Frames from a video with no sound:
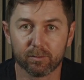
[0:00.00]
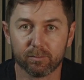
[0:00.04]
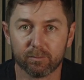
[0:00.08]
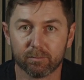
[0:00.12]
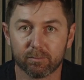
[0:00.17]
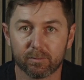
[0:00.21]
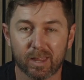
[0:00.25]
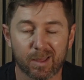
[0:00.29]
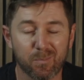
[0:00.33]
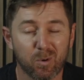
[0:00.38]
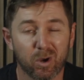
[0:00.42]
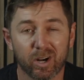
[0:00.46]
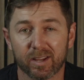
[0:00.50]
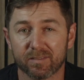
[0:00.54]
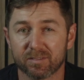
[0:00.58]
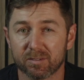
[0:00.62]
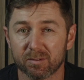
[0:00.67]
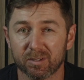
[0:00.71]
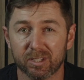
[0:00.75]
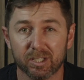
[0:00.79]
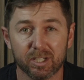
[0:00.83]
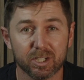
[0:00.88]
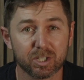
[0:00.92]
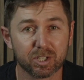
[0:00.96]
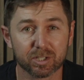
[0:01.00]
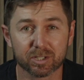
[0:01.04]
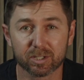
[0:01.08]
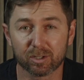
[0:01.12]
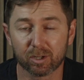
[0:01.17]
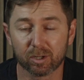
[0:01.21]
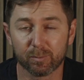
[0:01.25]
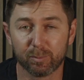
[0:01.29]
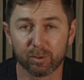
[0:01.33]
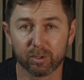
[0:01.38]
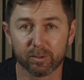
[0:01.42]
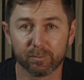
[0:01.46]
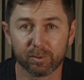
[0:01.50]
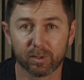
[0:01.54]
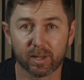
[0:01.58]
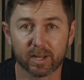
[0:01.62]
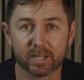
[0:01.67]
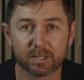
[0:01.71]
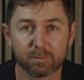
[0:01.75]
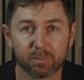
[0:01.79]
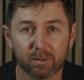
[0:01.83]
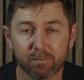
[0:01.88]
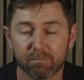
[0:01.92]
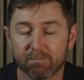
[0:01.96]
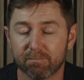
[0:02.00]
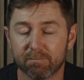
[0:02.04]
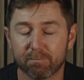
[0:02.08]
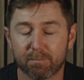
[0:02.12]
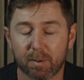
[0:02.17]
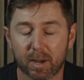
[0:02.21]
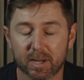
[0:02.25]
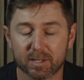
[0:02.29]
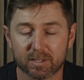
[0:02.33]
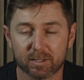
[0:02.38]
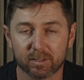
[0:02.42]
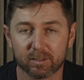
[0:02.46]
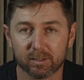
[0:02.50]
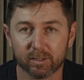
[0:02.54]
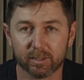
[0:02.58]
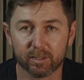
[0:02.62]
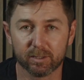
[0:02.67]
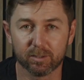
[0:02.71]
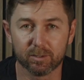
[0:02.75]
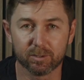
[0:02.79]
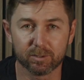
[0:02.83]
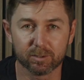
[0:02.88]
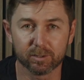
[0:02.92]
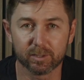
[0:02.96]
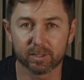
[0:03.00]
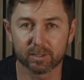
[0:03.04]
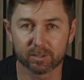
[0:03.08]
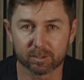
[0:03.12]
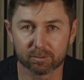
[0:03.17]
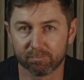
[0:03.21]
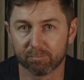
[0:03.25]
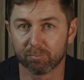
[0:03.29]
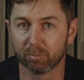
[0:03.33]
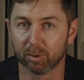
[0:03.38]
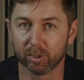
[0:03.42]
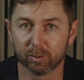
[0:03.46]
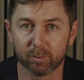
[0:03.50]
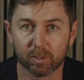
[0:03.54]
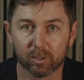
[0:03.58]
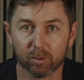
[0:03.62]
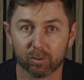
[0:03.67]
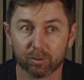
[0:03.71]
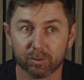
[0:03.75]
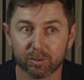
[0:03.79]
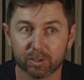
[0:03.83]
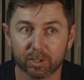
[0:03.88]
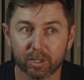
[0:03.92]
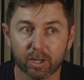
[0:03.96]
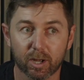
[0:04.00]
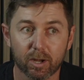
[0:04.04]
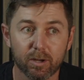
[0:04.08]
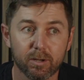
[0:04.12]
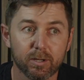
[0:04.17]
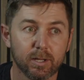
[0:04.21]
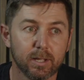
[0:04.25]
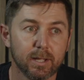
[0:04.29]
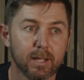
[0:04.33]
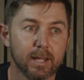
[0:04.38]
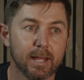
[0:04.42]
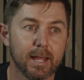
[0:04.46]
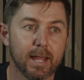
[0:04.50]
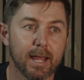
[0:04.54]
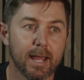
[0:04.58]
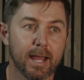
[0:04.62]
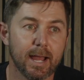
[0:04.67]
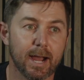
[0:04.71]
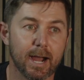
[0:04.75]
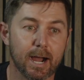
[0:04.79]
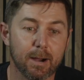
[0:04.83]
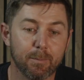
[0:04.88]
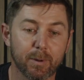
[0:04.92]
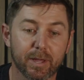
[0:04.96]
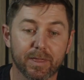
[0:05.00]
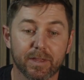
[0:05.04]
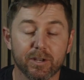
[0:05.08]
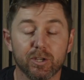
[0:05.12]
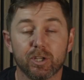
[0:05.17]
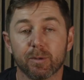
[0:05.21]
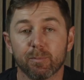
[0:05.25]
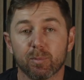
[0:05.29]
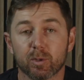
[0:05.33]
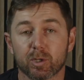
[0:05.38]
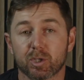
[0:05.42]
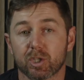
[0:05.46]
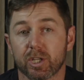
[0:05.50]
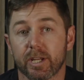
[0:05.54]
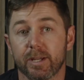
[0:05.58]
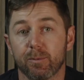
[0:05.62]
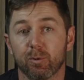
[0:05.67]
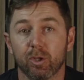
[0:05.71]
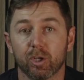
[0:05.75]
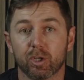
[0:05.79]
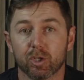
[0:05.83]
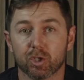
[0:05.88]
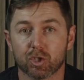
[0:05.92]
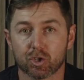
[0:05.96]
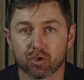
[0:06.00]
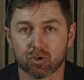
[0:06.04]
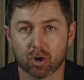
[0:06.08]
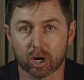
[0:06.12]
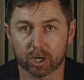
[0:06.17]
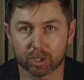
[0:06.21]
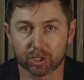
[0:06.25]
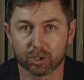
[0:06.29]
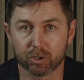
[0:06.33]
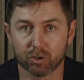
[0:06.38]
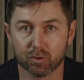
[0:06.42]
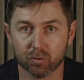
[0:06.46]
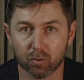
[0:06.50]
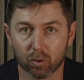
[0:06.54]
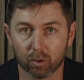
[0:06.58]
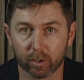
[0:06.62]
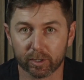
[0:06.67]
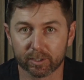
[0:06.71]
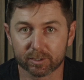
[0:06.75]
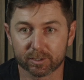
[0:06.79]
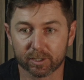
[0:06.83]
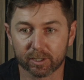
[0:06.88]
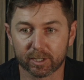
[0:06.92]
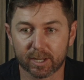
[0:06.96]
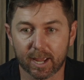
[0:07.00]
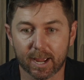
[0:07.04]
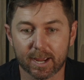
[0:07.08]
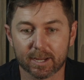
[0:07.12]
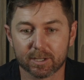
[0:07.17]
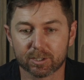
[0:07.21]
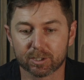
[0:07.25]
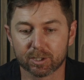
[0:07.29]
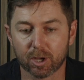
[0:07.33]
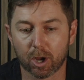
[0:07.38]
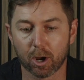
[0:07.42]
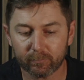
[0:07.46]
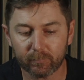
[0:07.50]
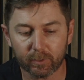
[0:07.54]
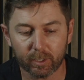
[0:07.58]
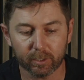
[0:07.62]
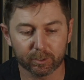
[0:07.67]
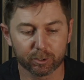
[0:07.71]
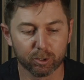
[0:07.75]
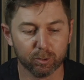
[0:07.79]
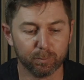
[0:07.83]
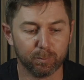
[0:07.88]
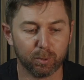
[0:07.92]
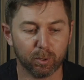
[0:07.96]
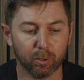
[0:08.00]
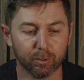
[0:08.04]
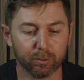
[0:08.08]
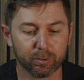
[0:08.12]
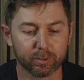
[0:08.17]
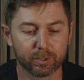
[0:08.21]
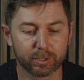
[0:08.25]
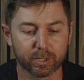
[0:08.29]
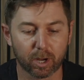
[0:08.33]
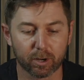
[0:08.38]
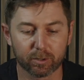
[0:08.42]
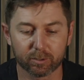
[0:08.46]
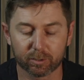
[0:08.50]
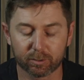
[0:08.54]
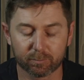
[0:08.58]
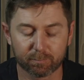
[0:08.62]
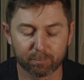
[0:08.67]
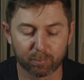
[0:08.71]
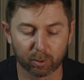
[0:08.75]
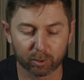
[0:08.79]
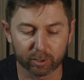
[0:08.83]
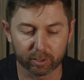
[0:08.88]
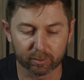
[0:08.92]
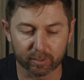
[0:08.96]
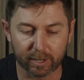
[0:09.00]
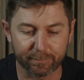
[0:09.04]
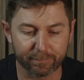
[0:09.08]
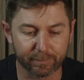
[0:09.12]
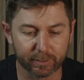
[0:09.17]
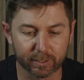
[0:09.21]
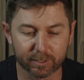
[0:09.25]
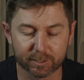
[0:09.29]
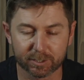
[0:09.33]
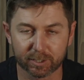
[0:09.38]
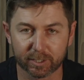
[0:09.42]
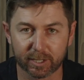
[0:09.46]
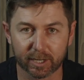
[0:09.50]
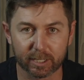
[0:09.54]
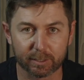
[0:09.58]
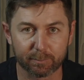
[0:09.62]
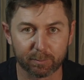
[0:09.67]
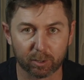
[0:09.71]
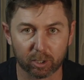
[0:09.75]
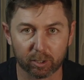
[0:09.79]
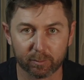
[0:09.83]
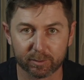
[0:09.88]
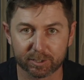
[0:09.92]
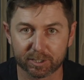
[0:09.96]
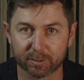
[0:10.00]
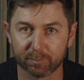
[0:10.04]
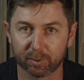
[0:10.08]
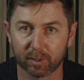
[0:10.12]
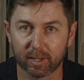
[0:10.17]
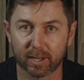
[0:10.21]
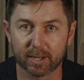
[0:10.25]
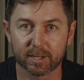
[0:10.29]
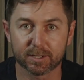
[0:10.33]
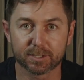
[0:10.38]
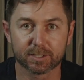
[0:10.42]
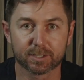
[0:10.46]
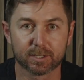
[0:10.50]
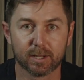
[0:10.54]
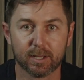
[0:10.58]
They might have some conditions they've got to put in place, but basically, usually it's pretty well all good to go. And then you can proceed with the construction drawings, okay? So don't put your effort into getting permits in place,